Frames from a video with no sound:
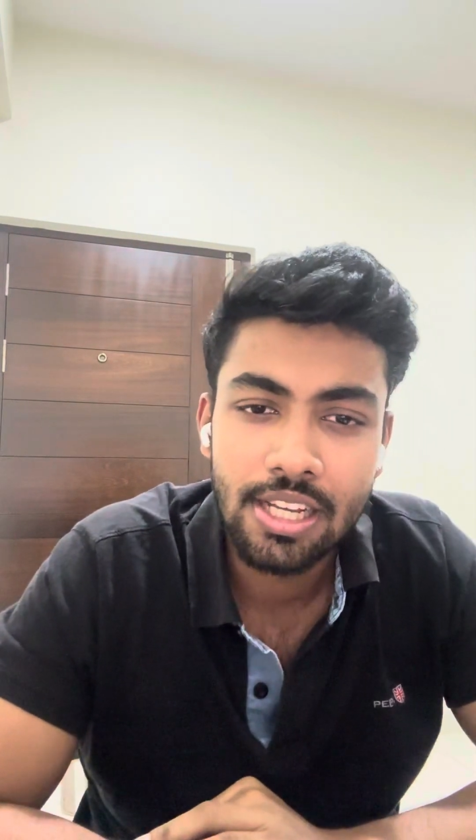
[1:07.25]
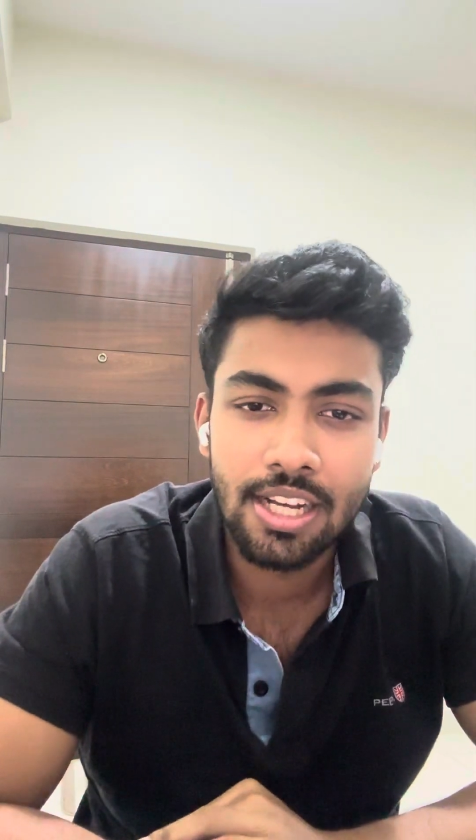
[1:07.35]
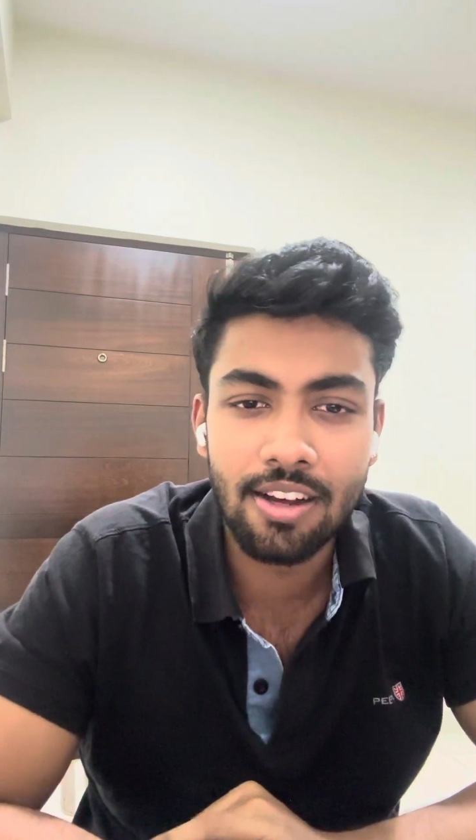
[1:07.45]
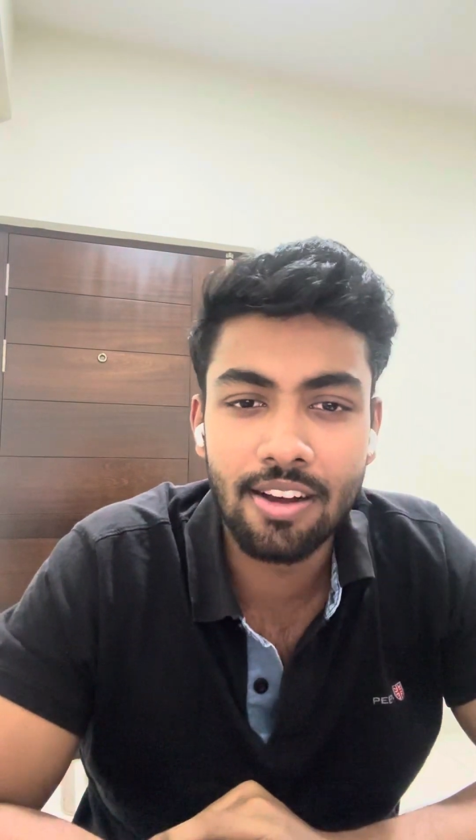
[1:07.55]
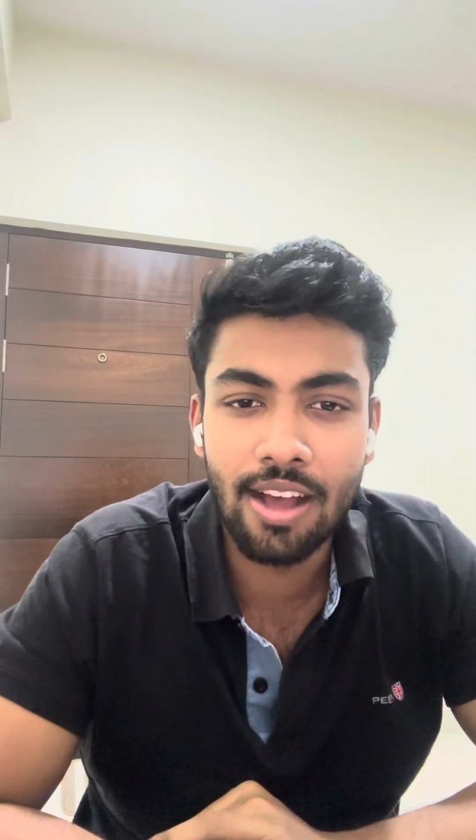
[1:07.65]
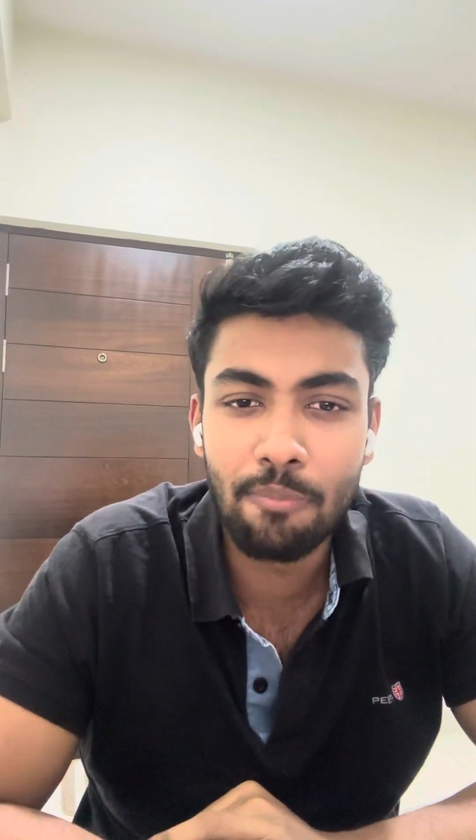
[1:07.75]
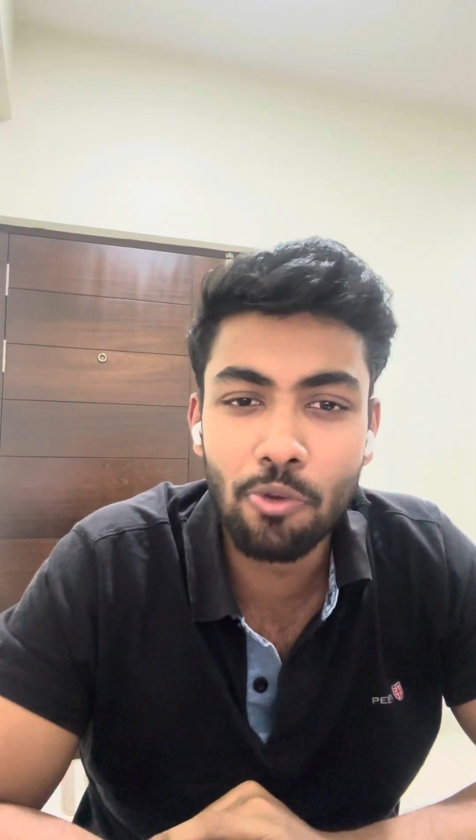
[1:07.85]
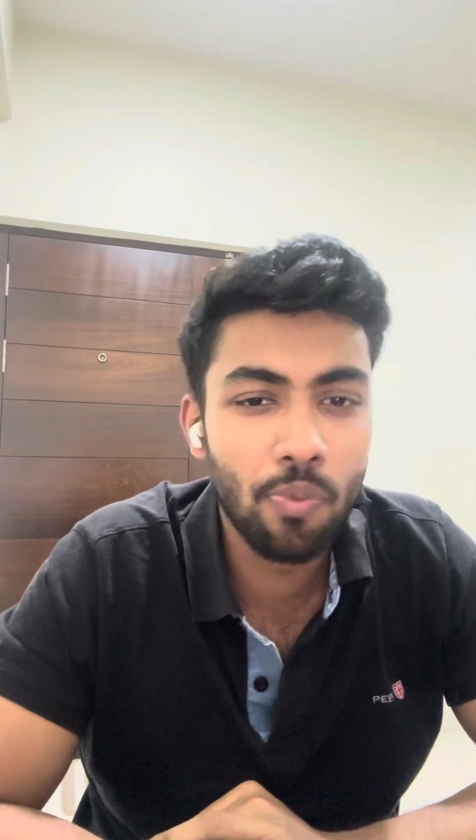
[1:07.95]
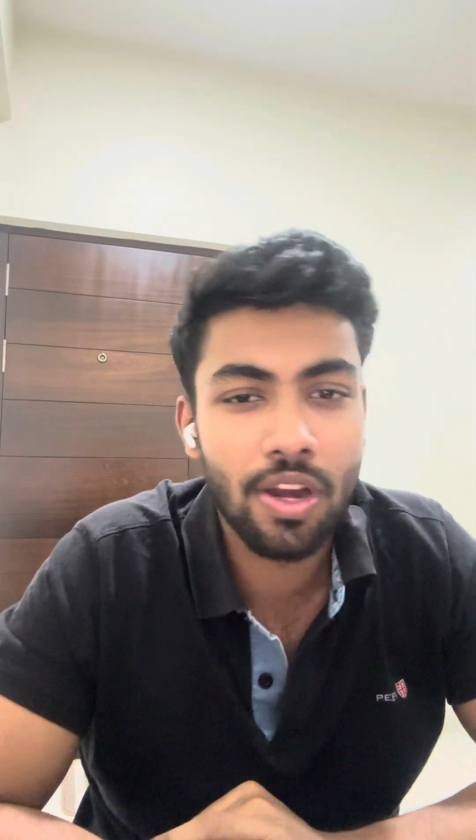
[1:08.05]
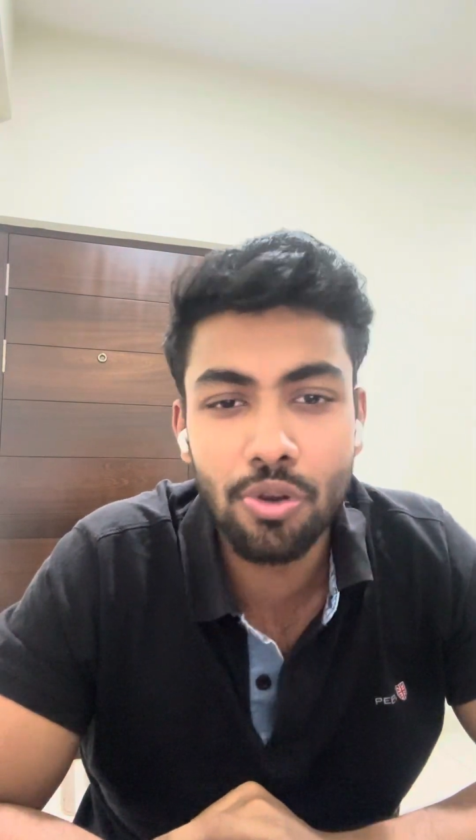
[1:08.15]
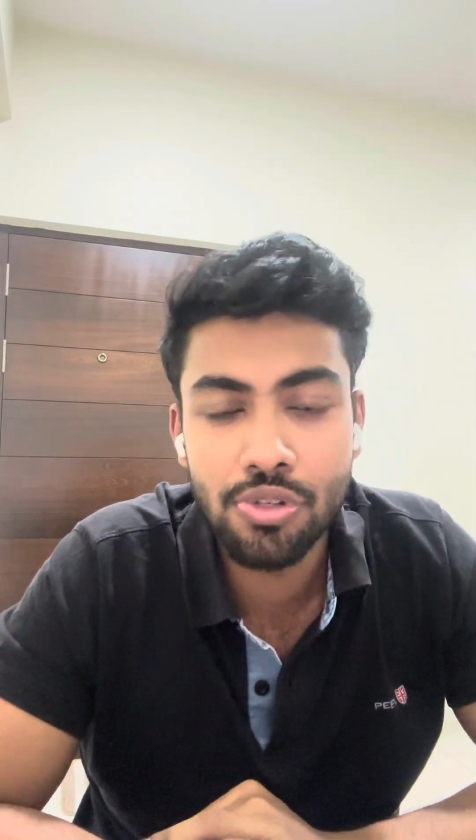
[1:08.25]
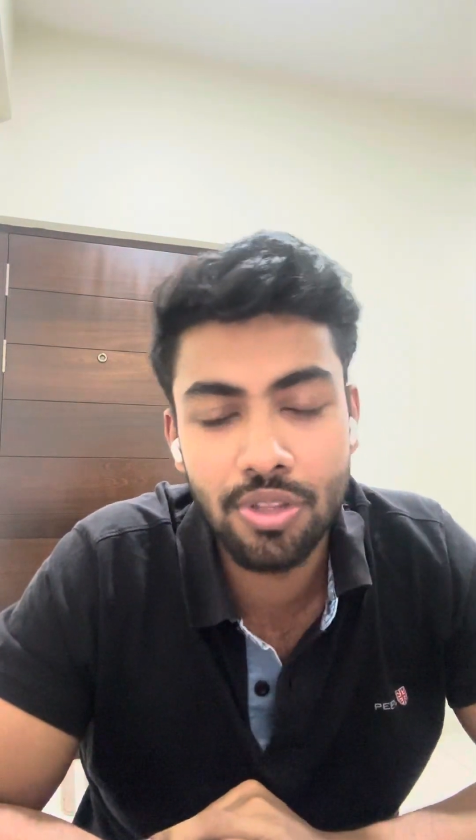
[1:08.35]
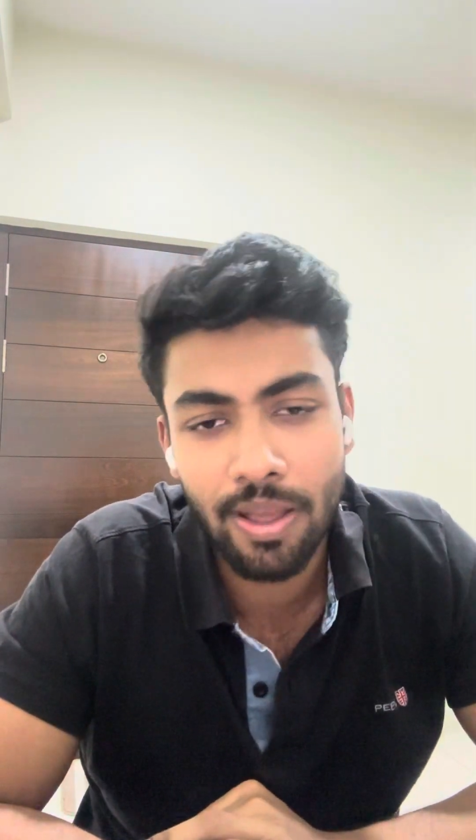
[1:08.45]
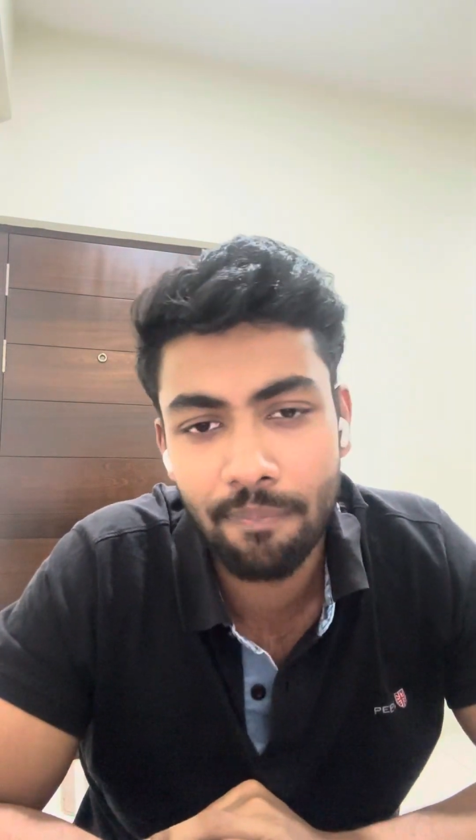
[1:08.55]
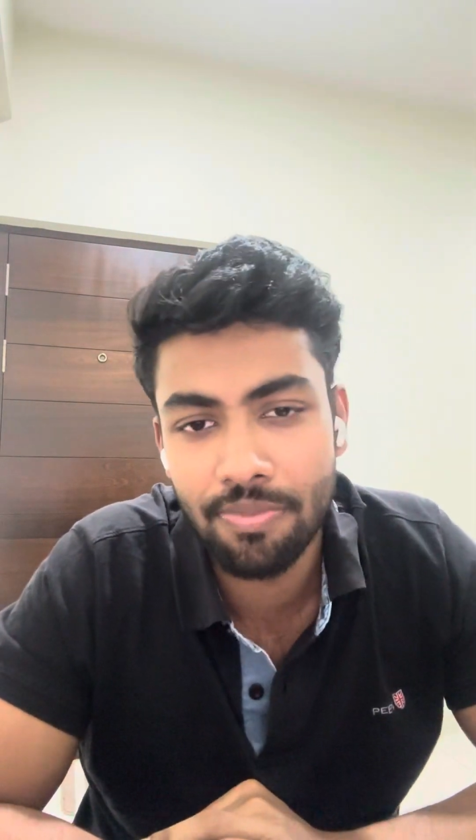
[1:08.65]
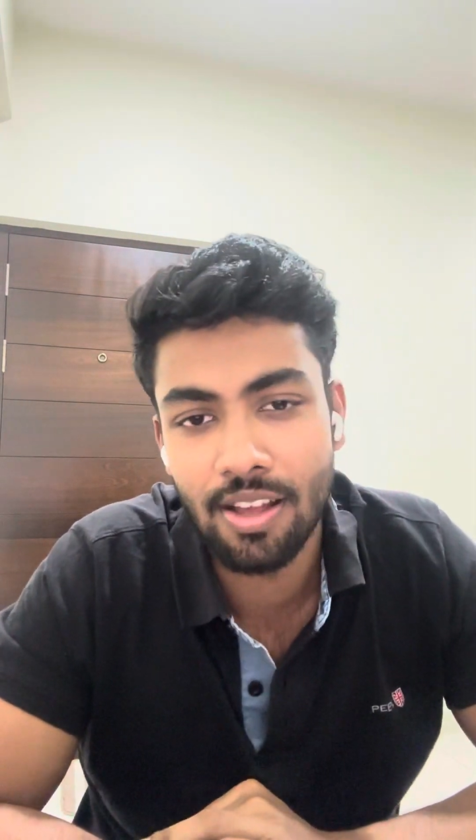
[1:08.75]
I'm nowhere close to them.